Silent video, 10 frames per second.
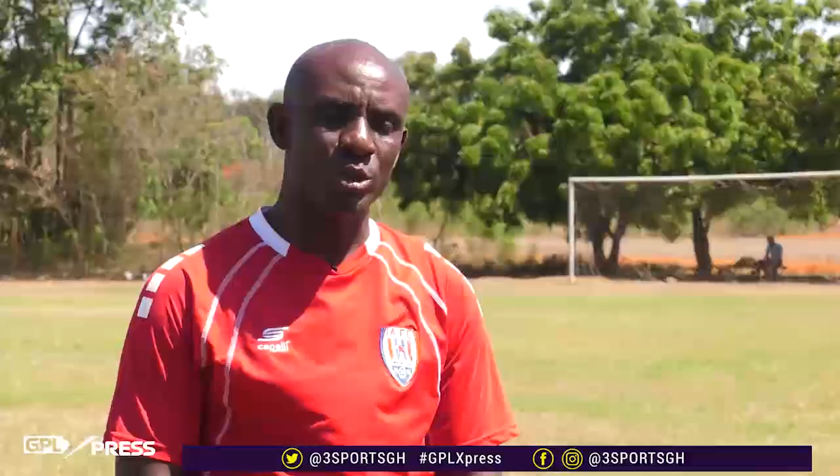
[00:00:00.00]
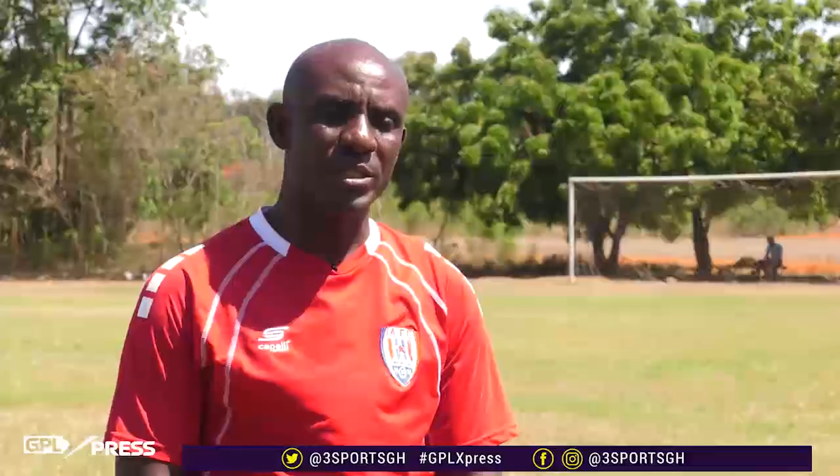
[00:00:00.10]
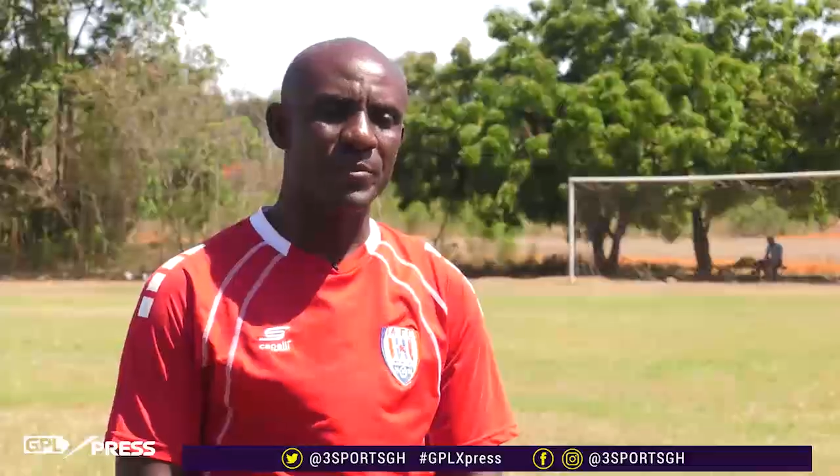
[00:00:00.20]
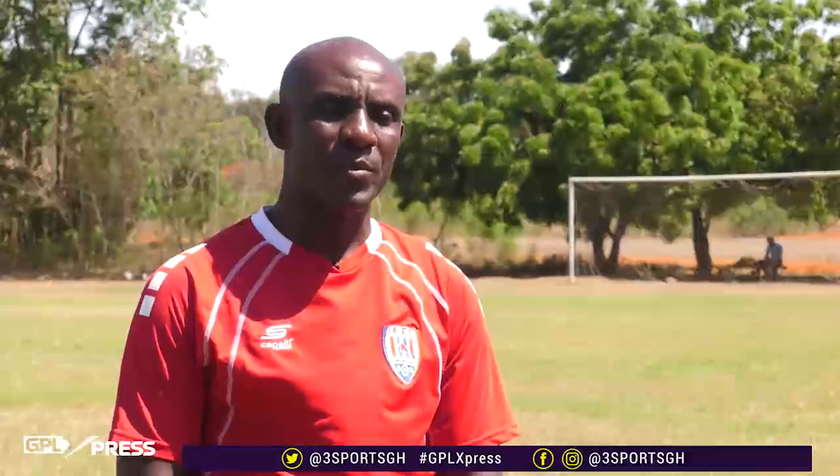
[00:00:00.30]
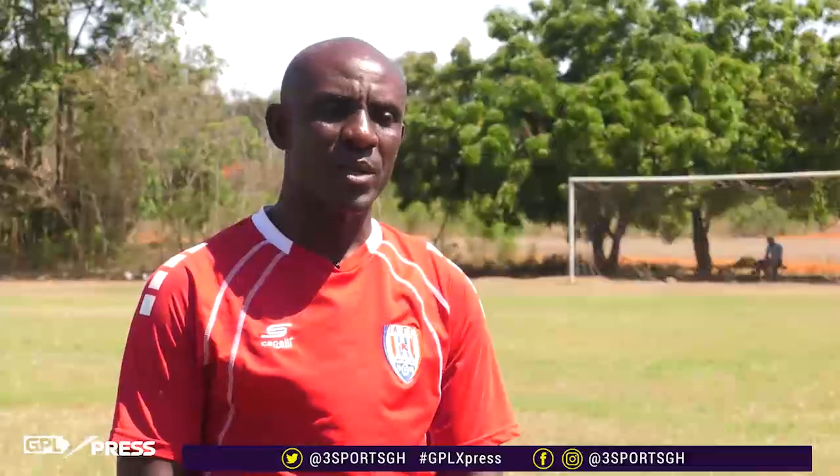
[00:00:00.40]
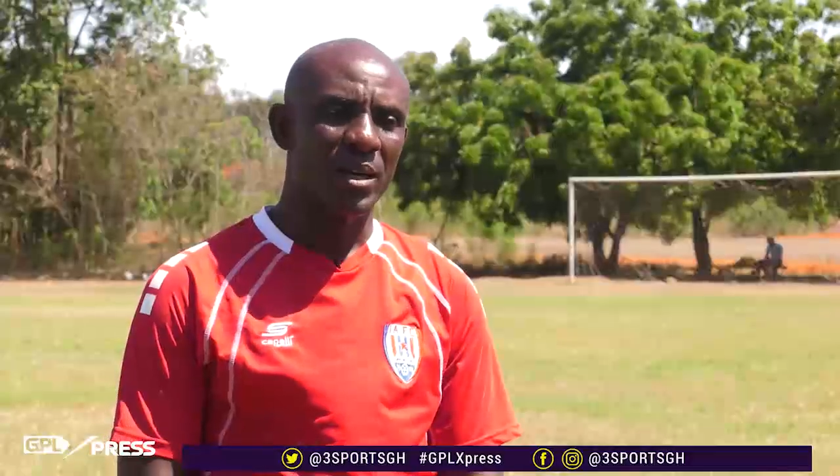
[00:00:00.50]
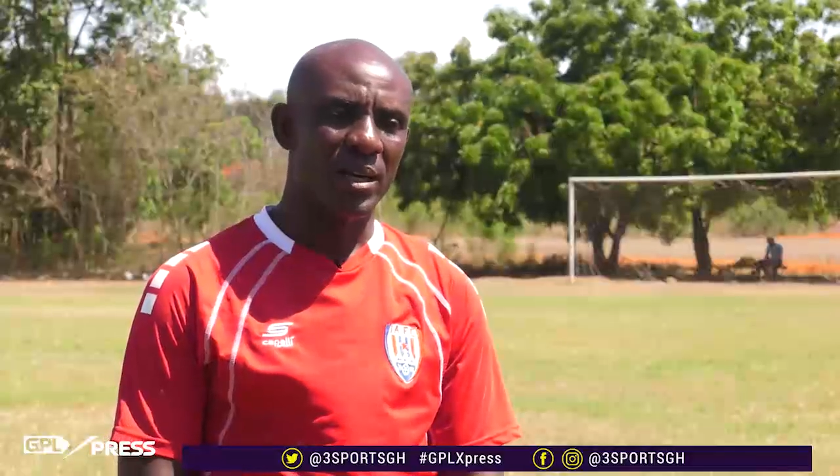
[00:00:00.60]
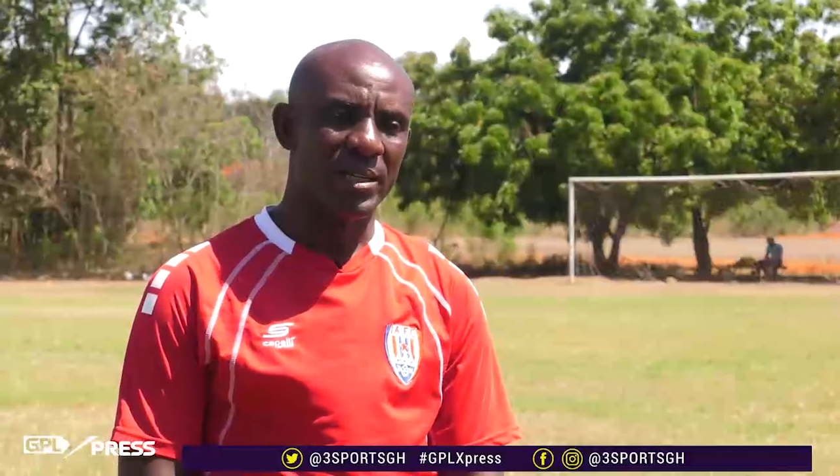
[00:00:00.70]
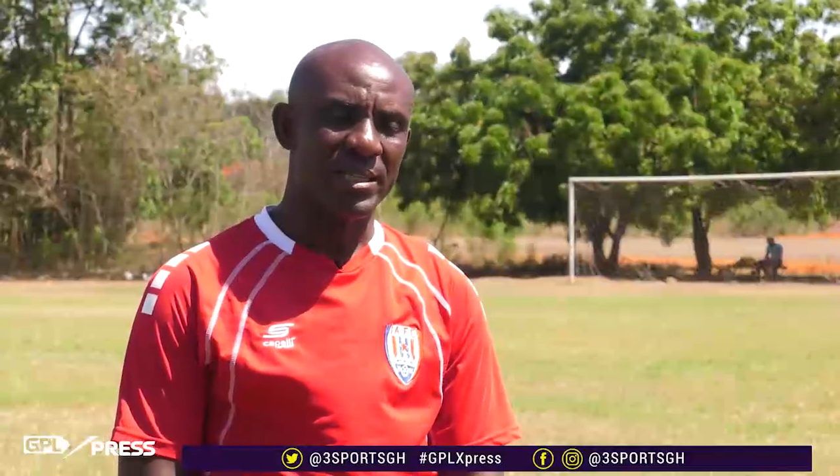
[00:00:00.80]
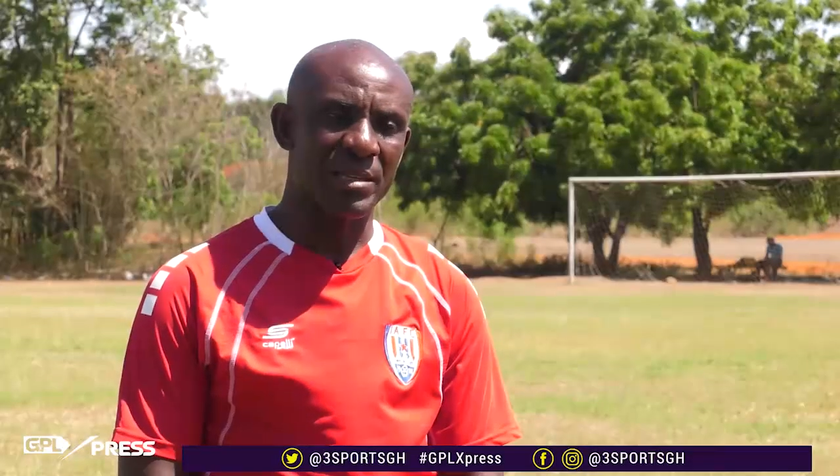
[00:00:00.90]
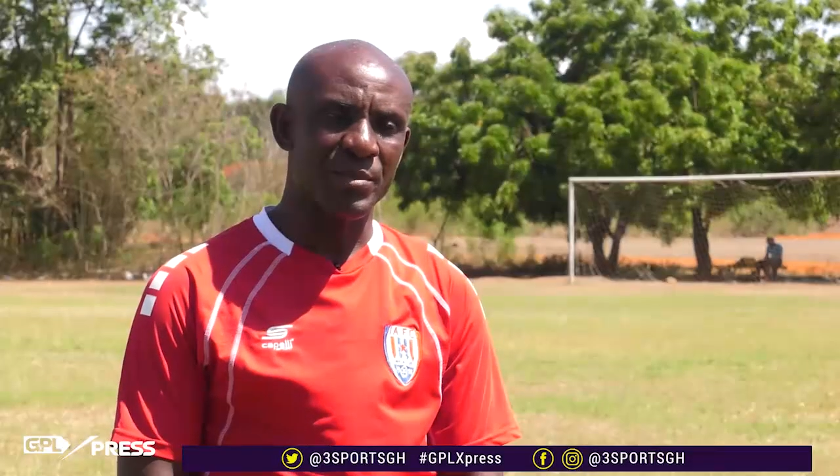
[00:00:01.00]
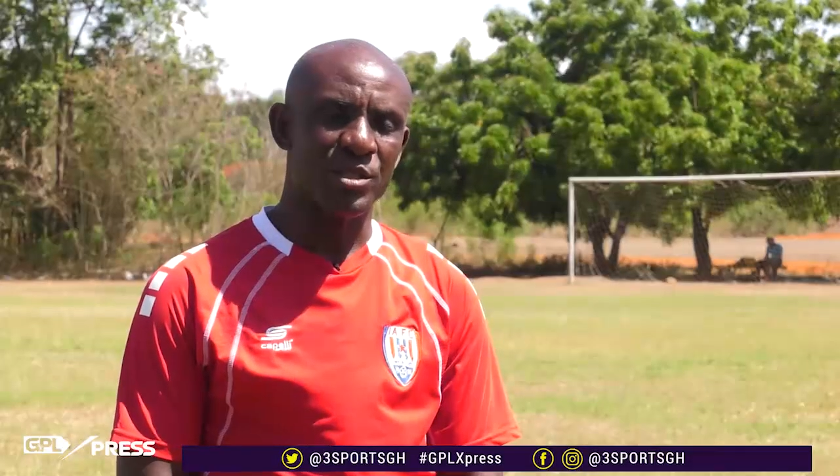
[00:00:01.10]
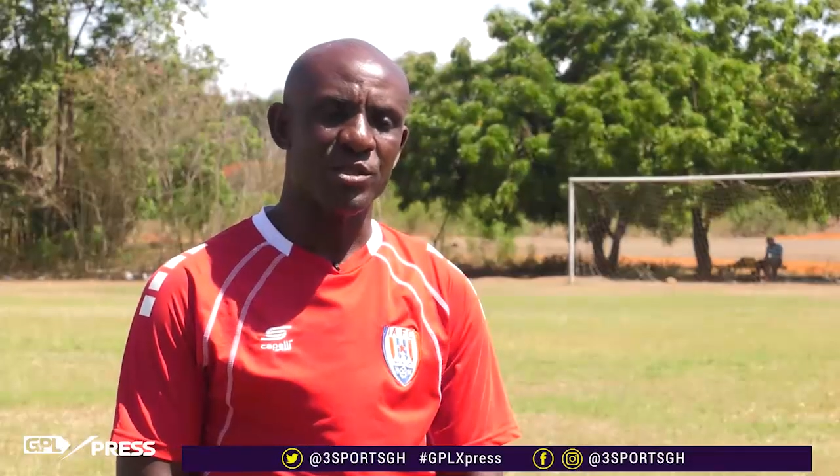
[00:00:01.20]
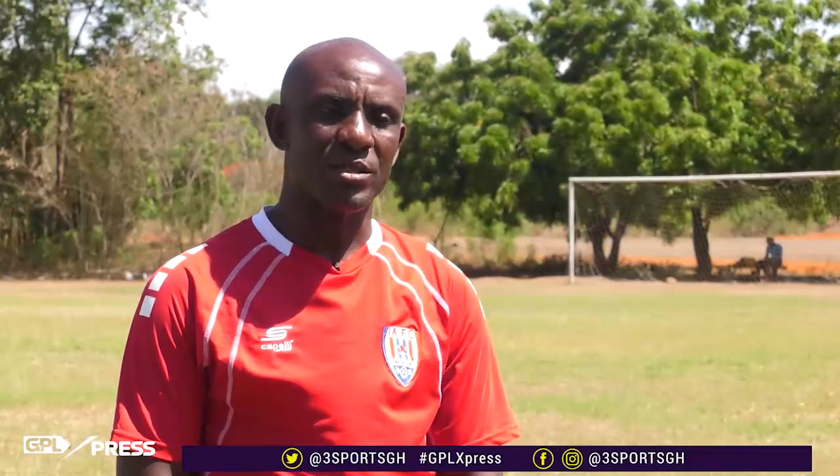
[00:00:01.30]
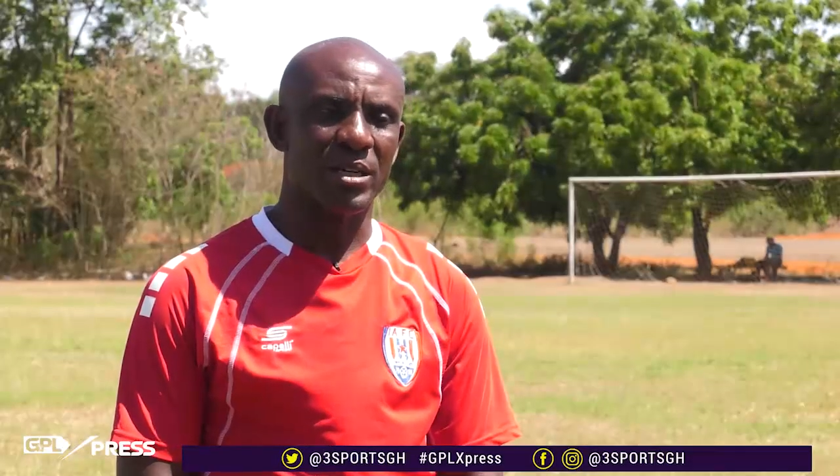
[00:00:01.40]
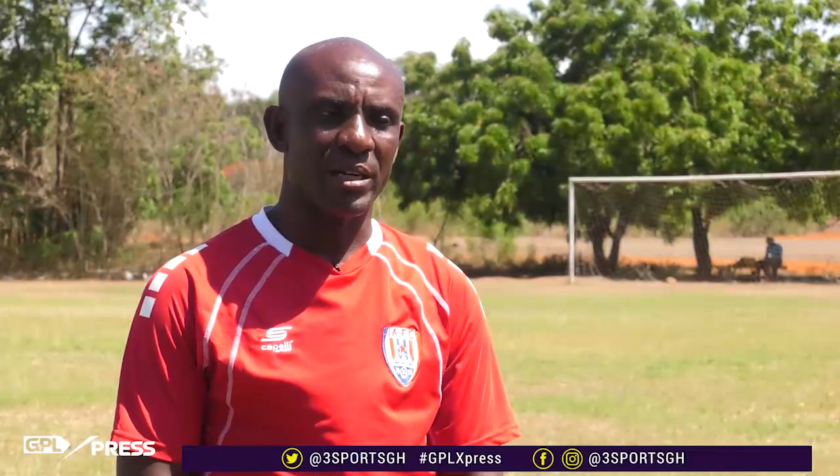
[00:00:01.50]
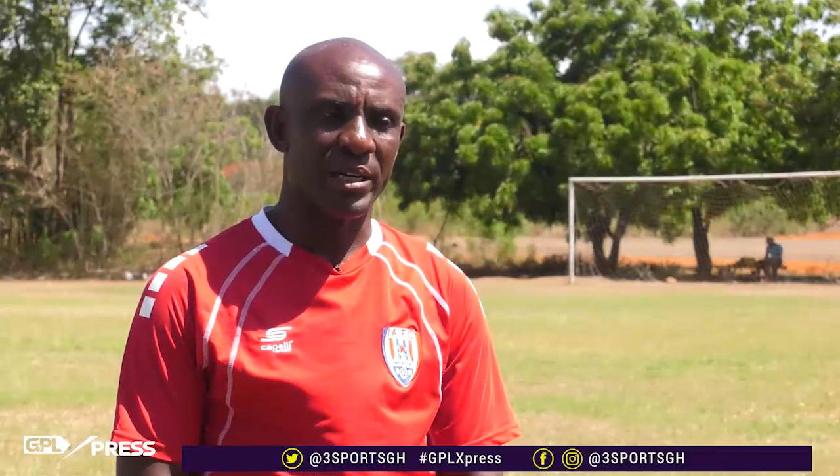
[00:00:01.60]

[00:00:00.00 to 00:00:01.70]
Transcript: good. The team is